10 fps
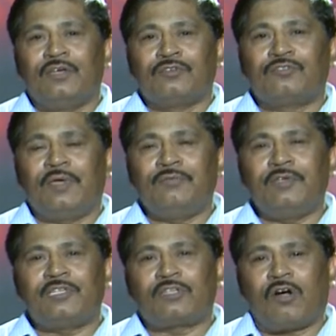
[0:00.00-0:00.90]
So, when
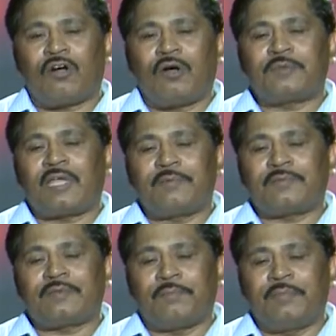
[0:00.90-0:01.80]
we talk of type of
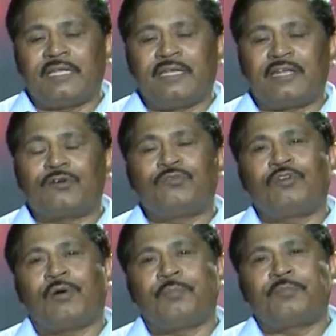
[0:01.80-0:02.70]
sampling, there are two
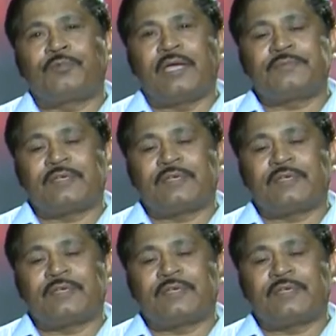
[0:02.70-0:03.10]
types of